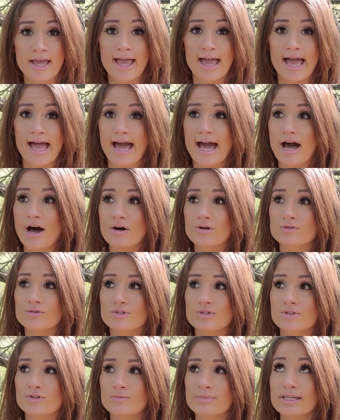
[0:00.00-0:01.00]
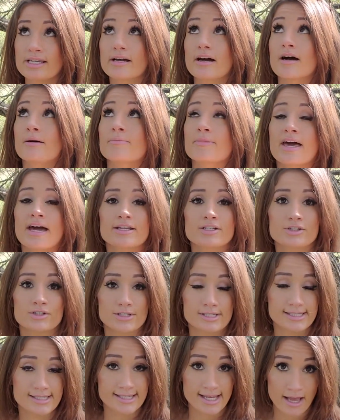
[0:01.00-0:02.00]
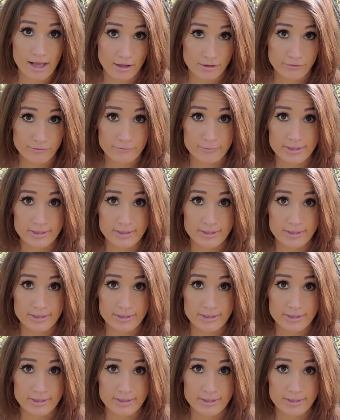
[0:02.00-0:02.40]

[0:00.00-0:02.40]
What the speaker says: how to become that yourself,